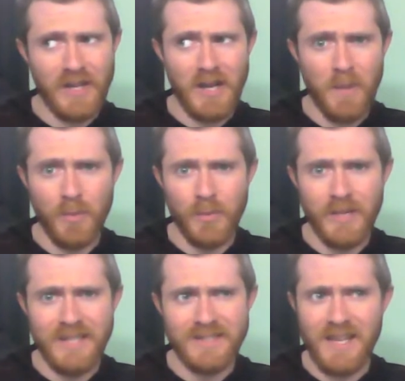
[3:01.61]
a couple
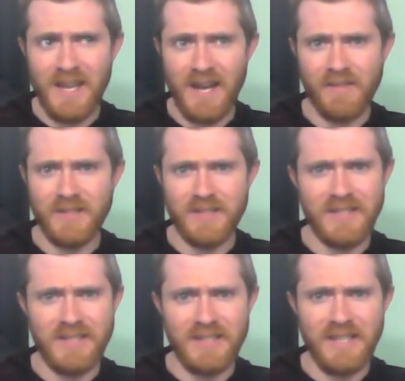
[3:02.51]
weeks, they
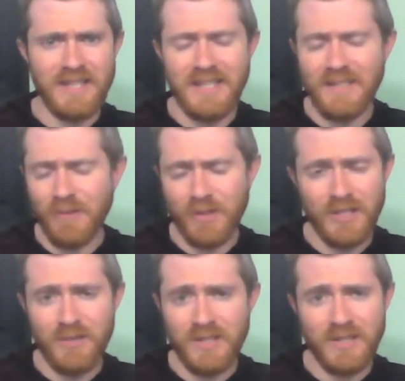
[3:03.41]
obviously didn't
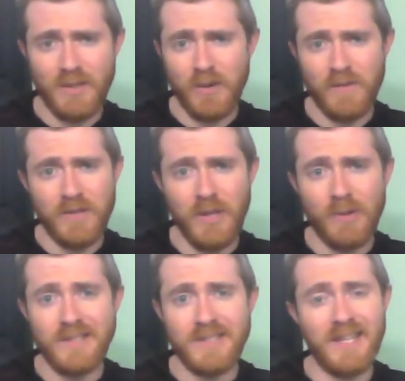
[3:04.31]
really use it, don't even
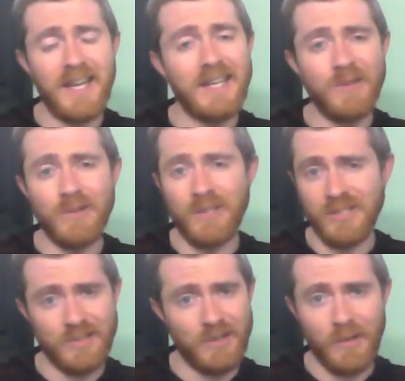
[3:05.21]
notice it, and you can
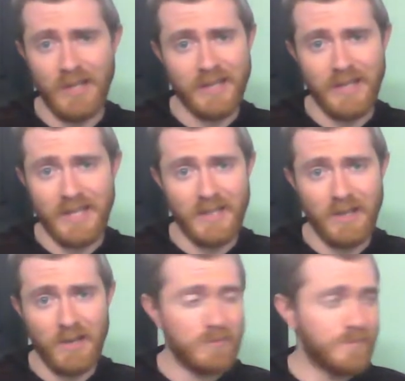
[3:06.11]
just go ahead and let
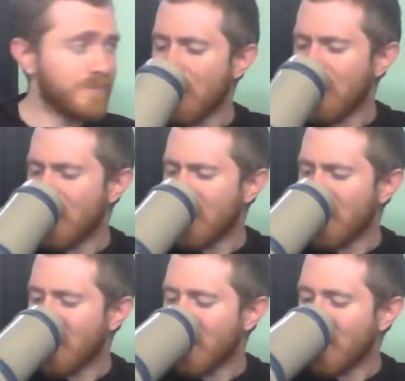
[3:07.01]
it go.
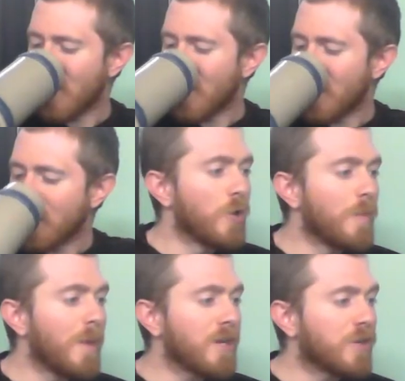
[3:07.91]

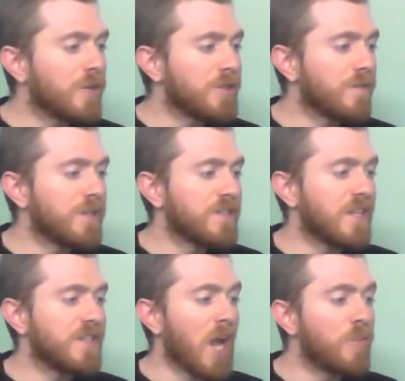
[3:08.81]
Rebecca Christopher
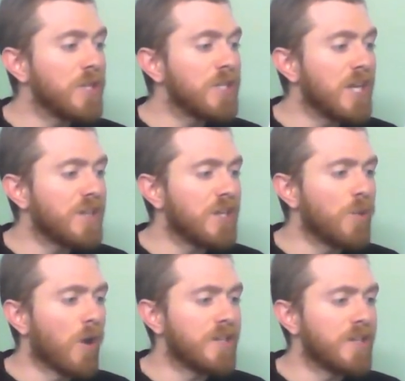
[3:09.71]
says, I really like that
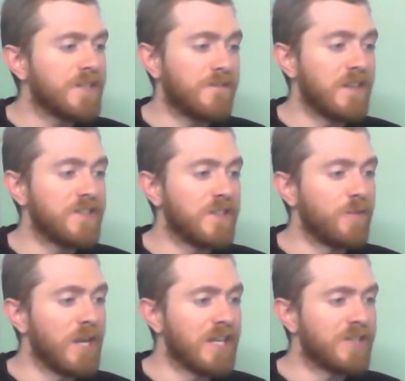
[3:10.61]
you aren't
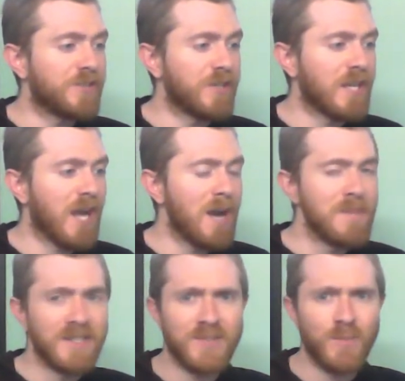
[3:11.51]
defensive when answering
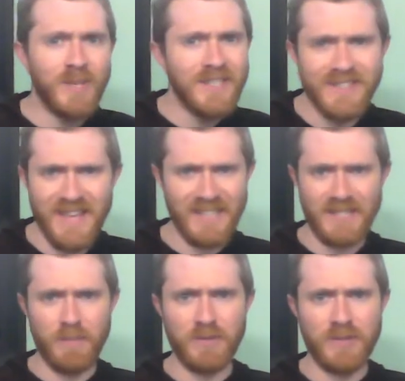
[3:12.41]
comments. What is that
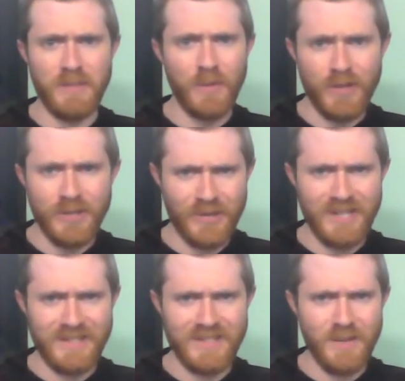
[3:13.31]
supposed to mean? What are you
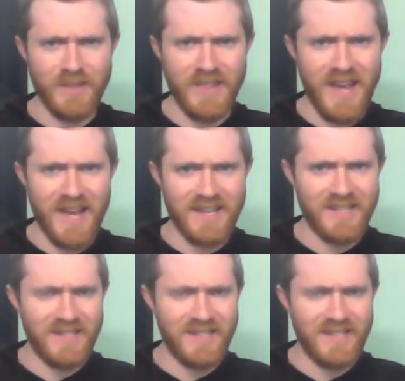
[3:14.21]
trying to say with that?